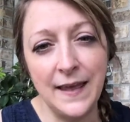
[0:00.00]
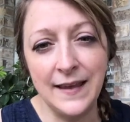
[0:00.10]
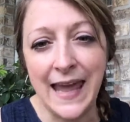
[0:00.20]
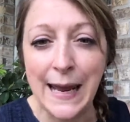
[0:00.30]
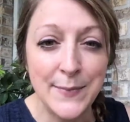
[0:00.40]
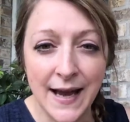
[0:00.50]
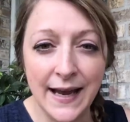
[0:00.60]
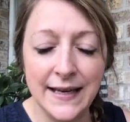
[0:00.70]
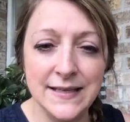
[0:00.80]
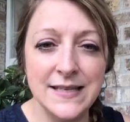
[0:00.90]
game
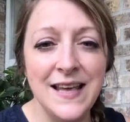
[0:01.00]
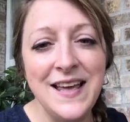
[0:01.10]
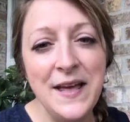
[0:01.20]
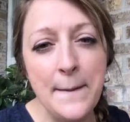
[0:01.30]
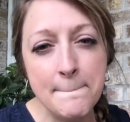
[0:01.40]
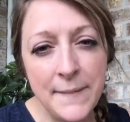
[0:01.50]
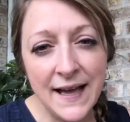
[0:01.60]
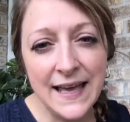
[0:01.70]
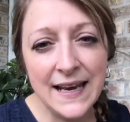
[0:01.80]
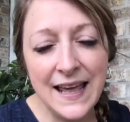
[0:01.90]
night,
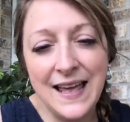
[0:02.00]
but